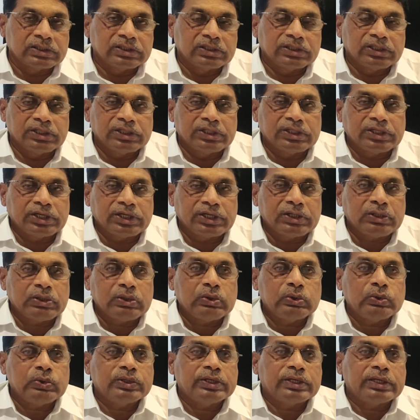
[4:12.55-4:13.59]
They tend
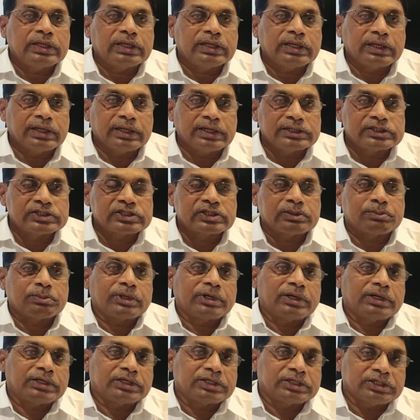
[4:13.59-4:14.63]
to get
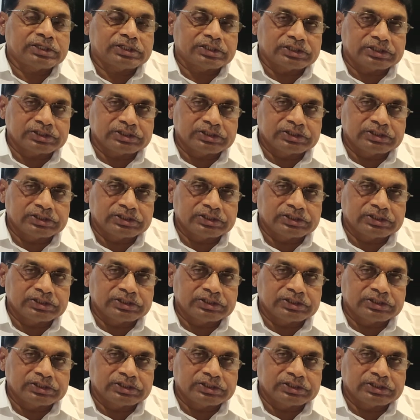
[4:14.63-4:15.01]
separated.